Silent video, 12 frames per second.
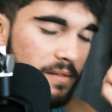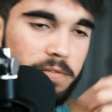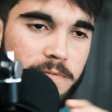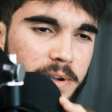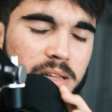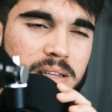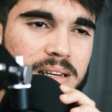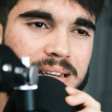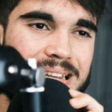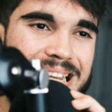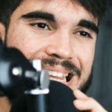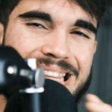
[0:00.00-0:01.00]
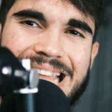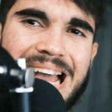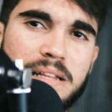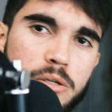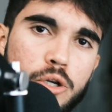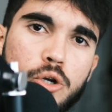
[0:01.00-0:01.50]
feeling
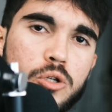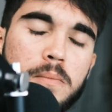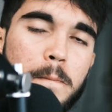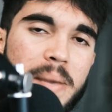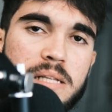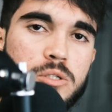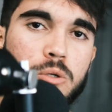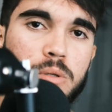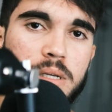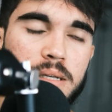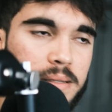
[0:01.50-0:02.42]
that good mentally,